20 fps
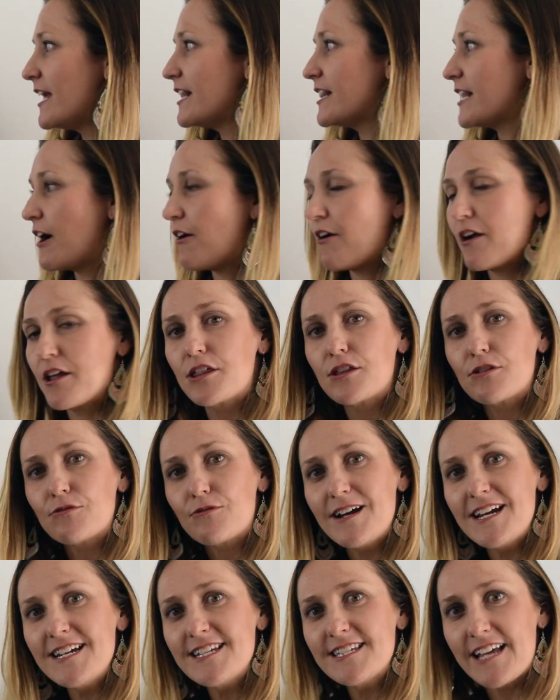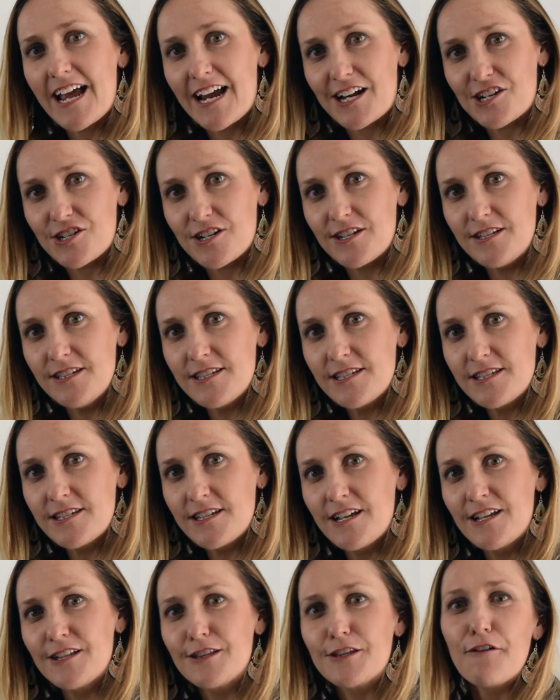There are 3 sections.
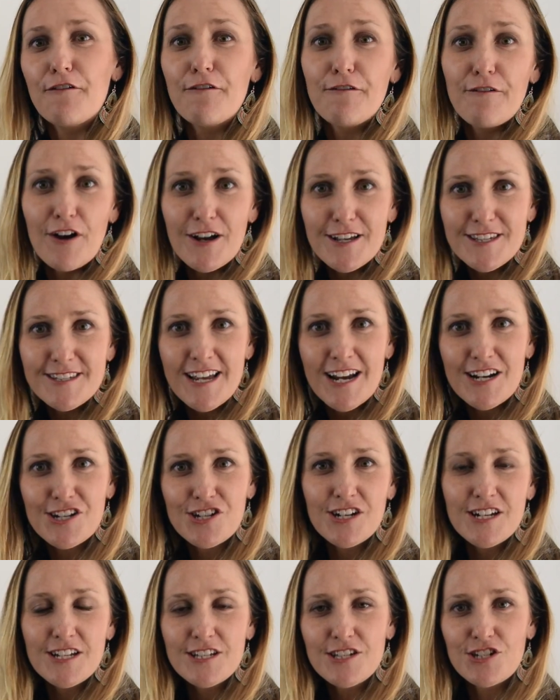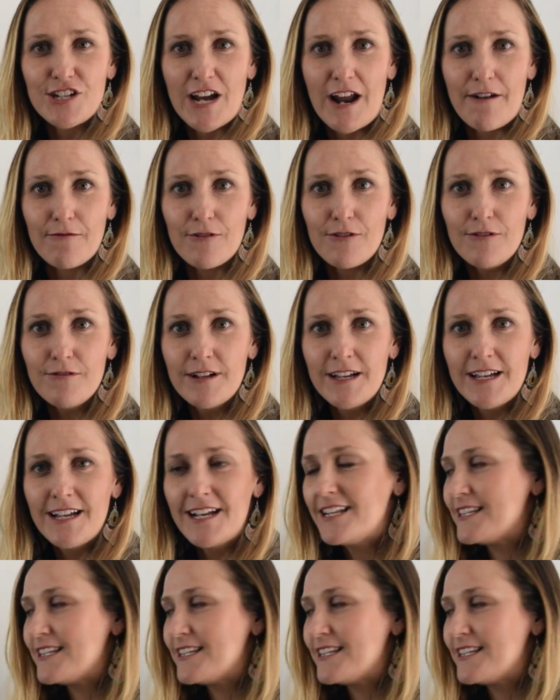The first section is general.